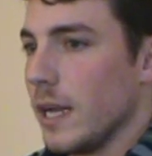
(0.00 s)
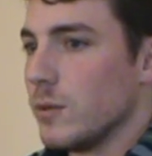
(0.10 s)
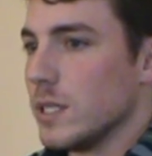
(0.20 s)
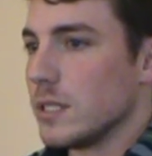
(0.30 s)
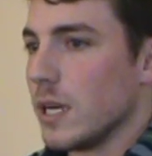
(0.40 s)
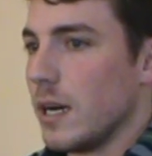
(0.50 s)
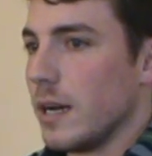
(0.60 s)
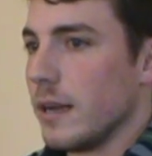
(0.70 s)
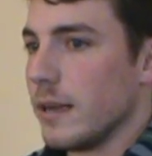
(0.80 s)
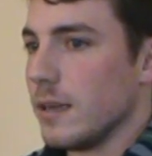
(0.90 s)
I was
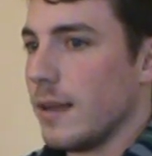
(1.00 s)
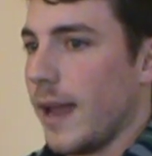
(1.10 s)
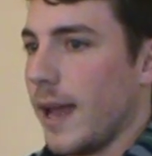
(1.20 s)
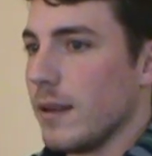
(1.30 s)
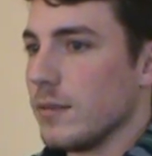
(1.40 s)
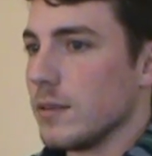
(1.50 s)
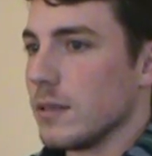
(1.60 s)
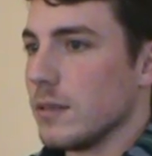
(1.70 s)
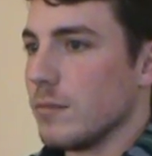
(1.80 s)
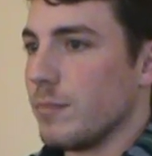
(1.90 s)
uh, at
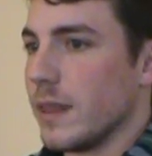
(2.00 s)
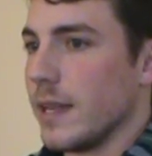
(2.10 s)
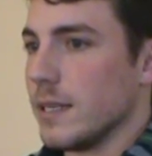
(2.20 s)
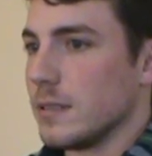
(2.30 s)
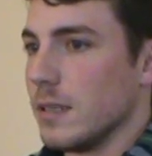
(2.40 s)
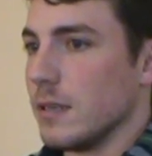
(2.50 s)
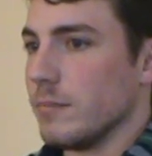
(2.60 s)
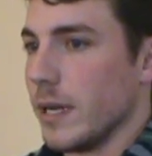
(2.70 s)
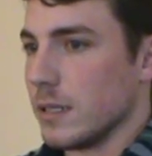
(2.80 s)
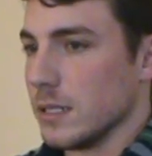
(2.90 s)

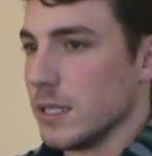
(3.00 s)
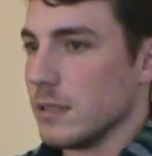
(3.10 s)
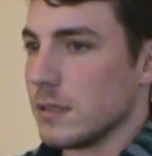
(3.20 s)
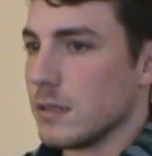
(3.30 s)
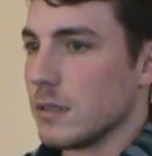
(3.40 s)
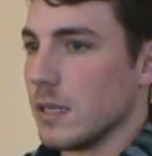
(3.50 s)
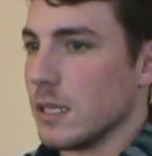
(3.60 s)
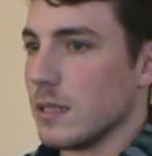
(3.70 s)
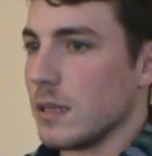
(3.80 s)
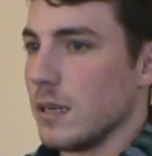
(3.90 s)
Bethesda, Maryland, the